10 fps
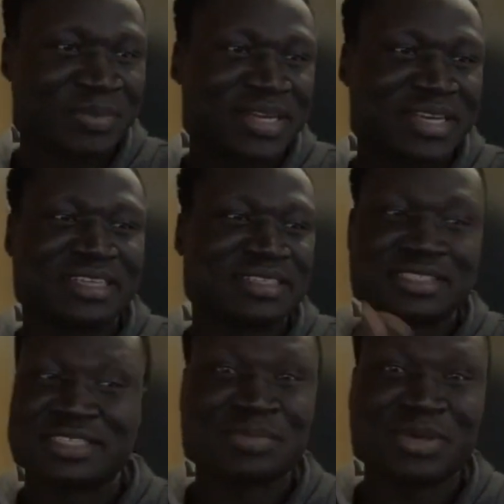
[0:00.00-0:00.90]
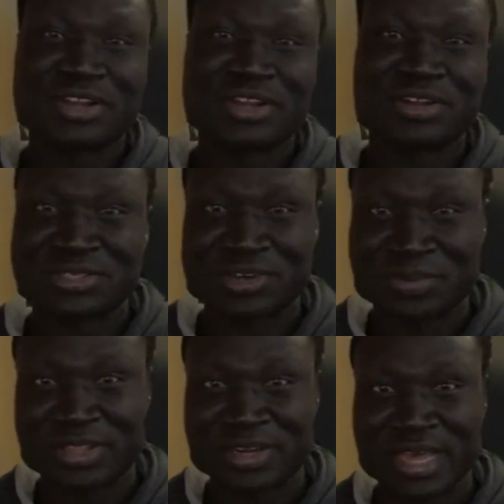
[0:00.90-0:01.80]
My dad used to tell me a lot of the story
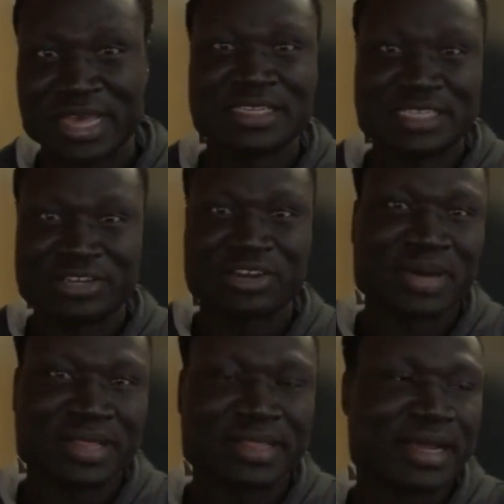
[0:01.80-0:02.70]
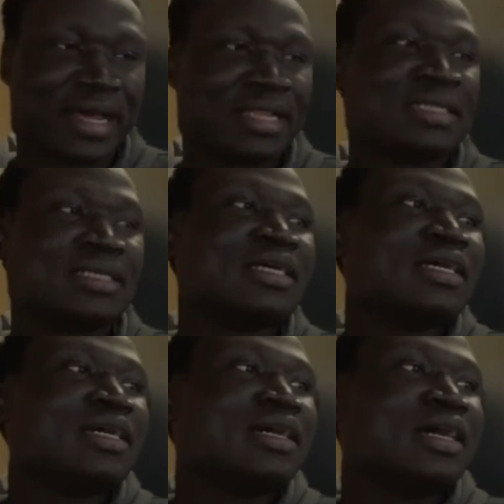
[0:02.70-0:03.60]
about the Nile. He grew up by the Nile,
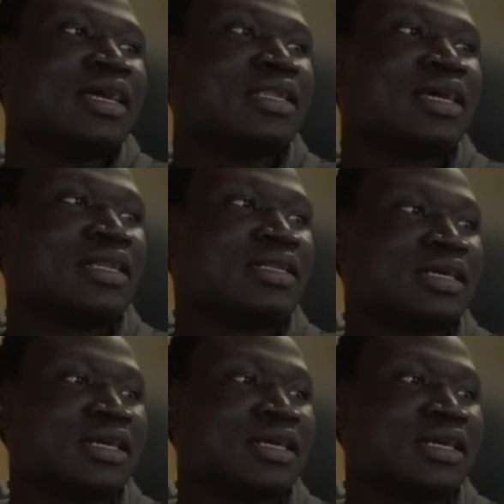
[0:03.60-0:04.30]
and